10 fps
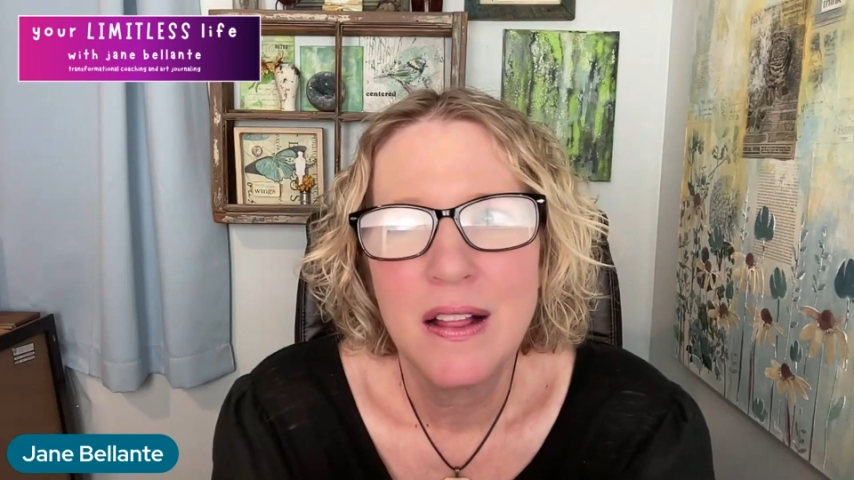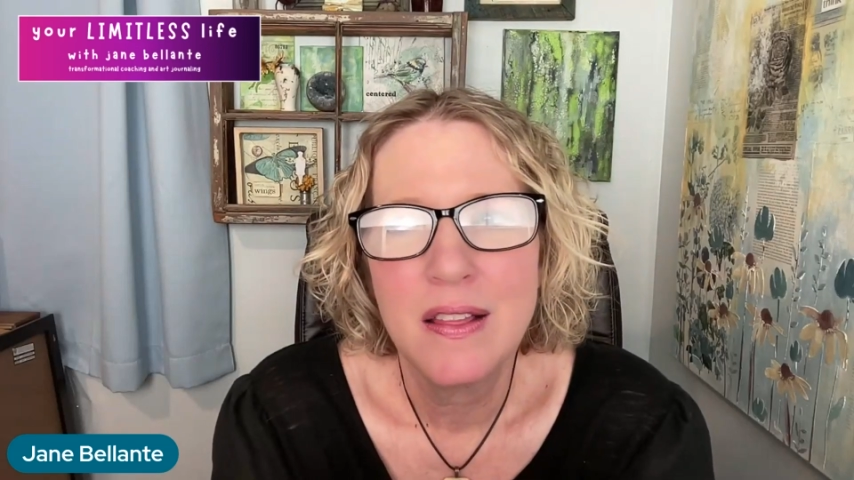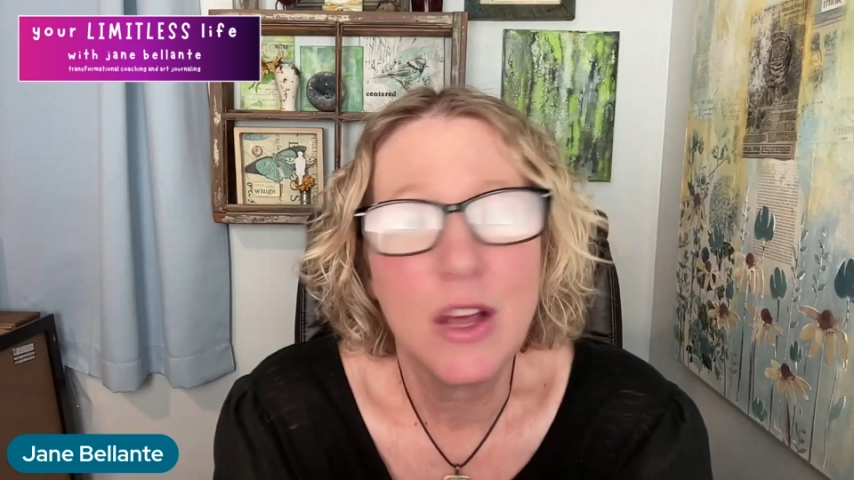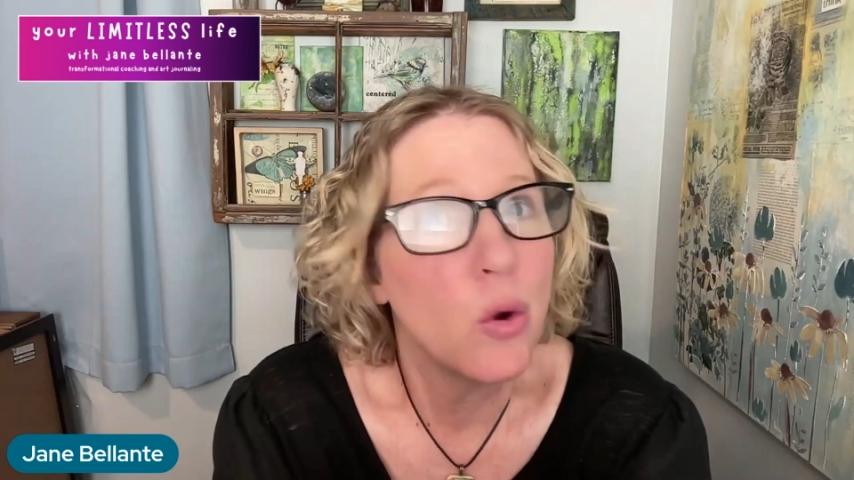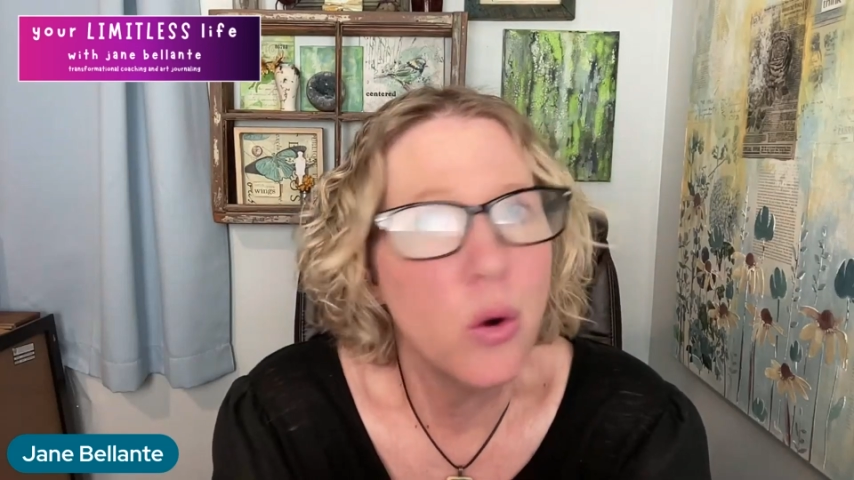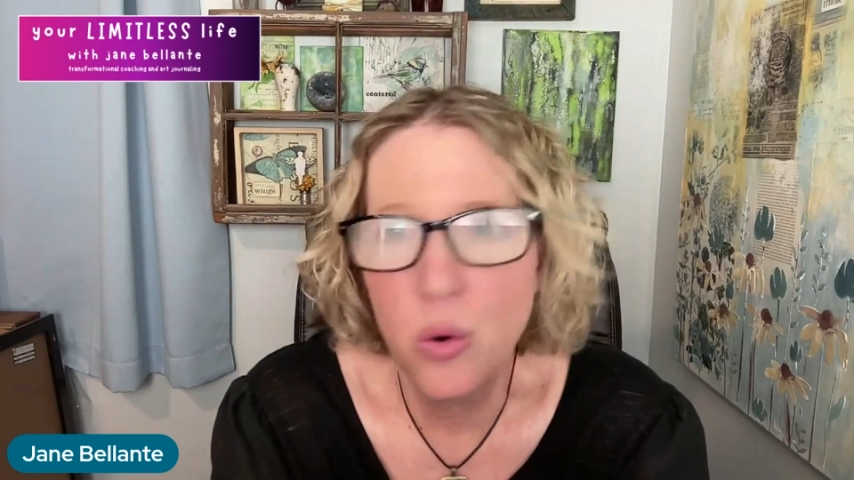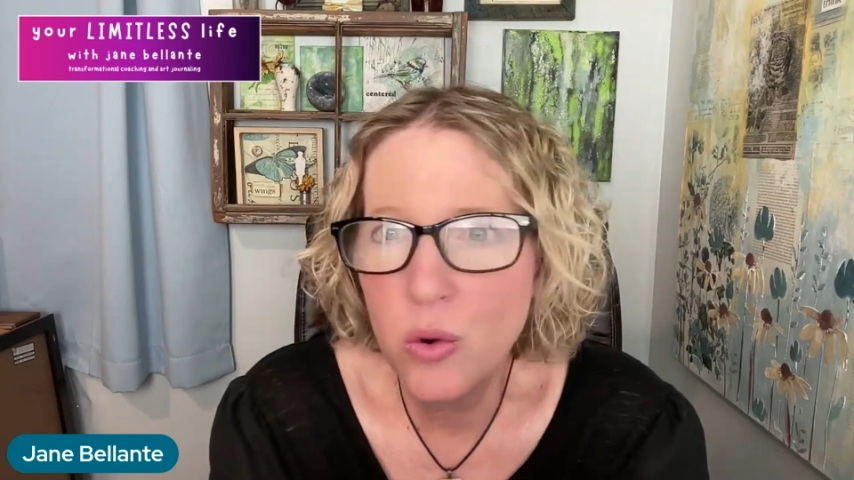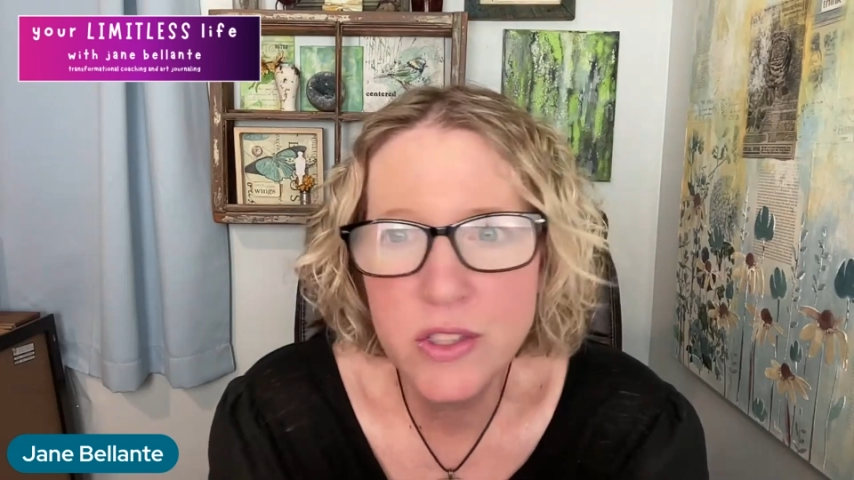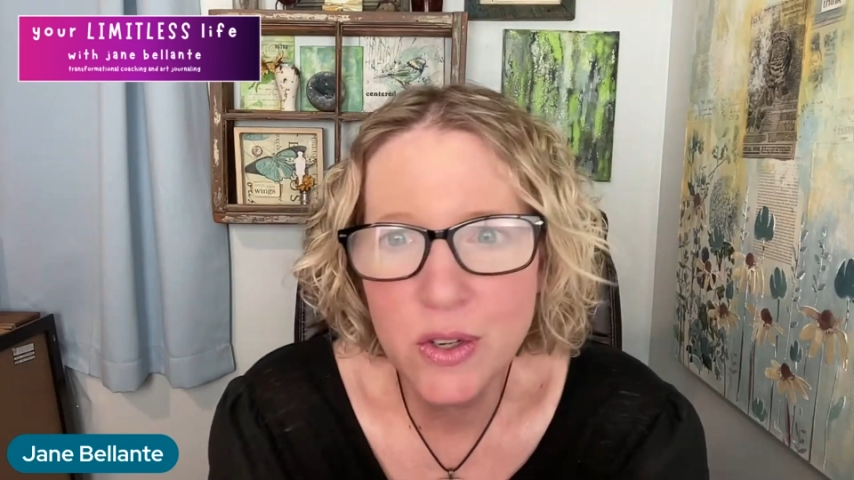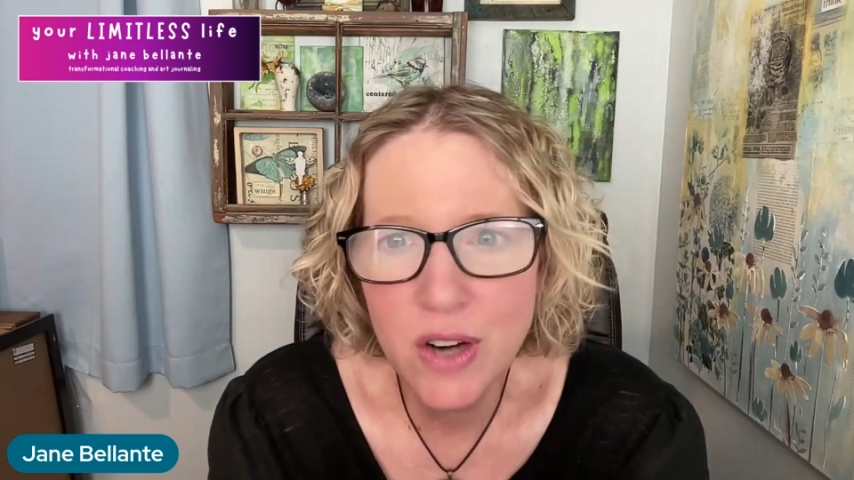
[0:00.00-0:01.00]
Like, who
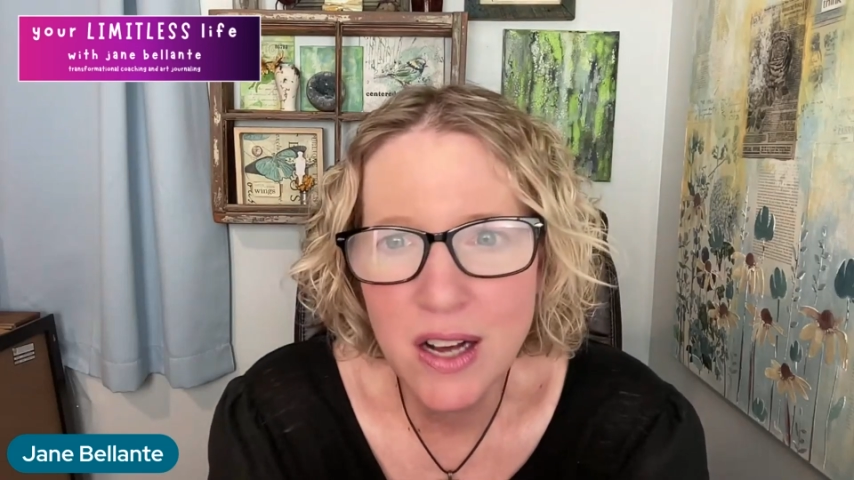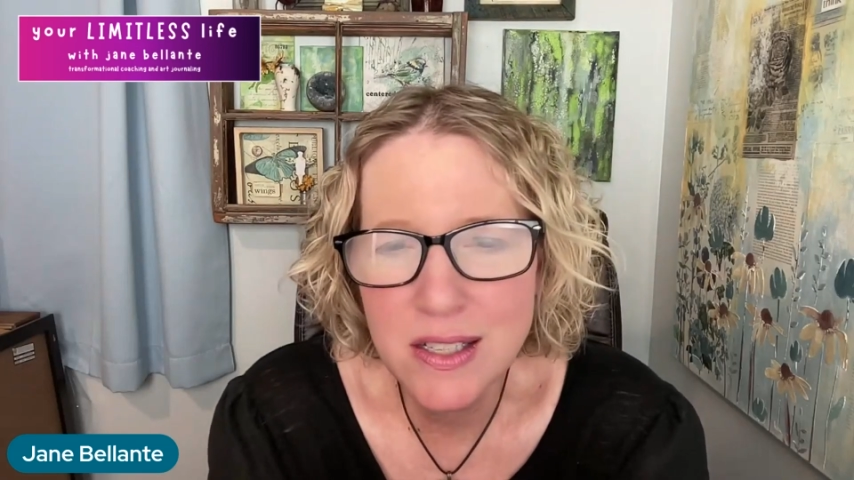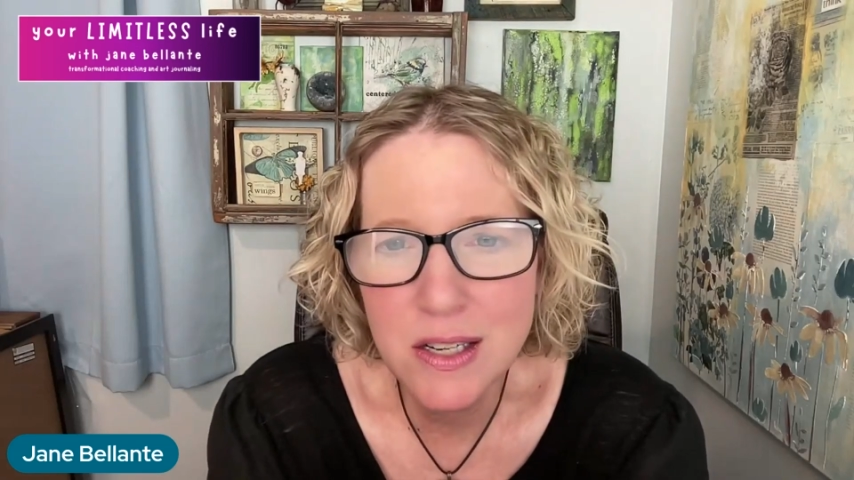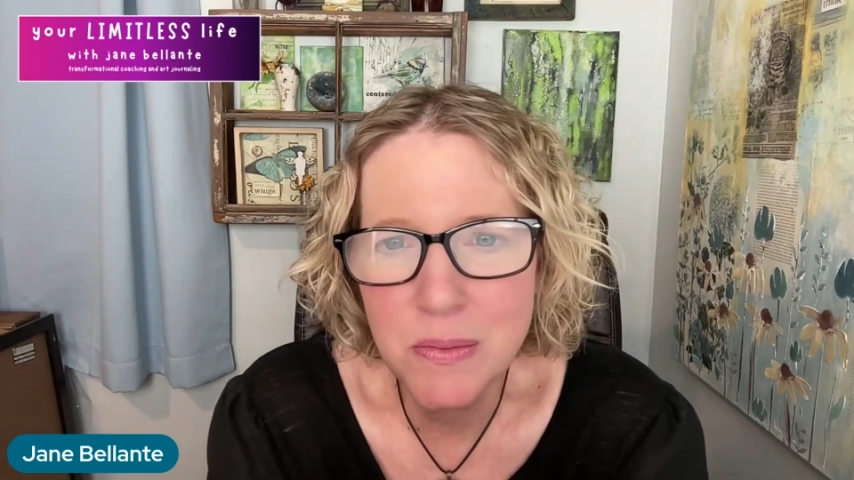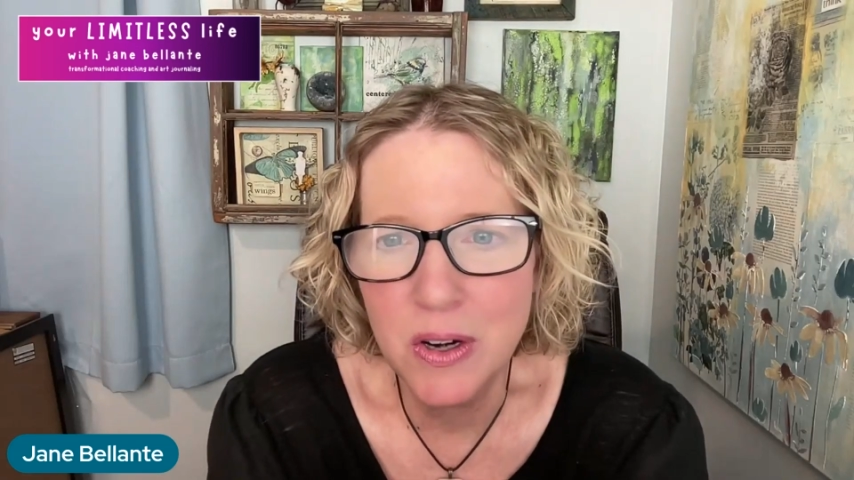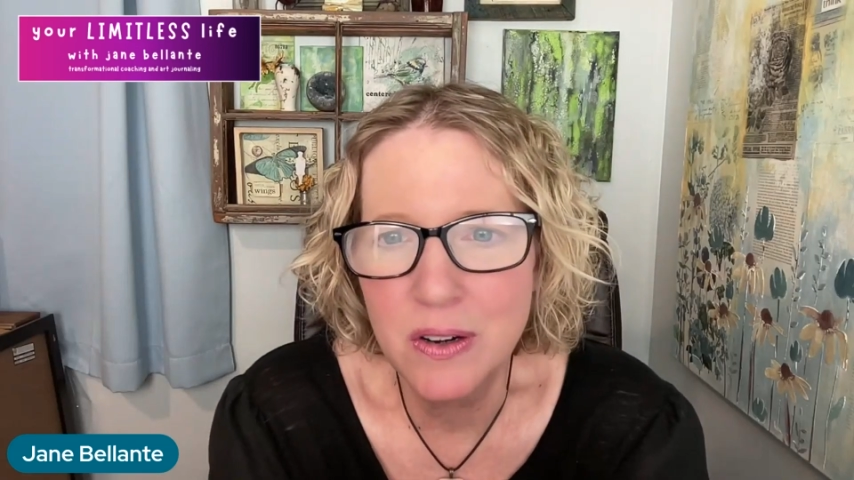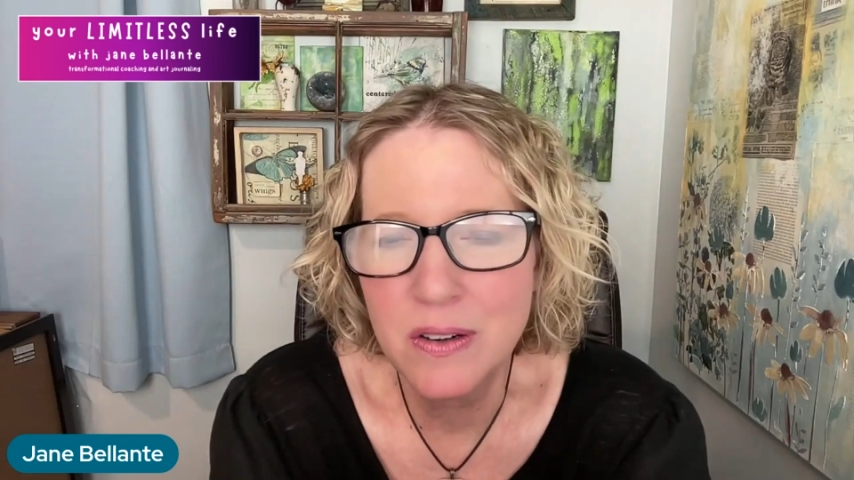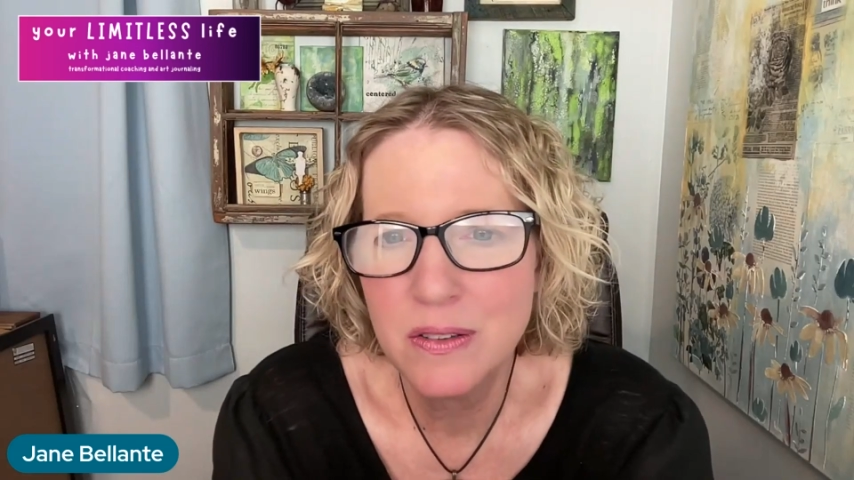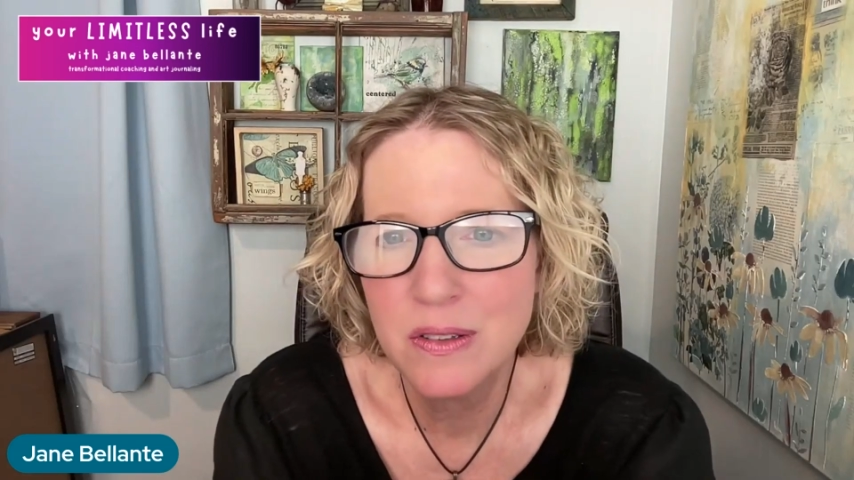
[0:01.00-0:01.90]
is your customer?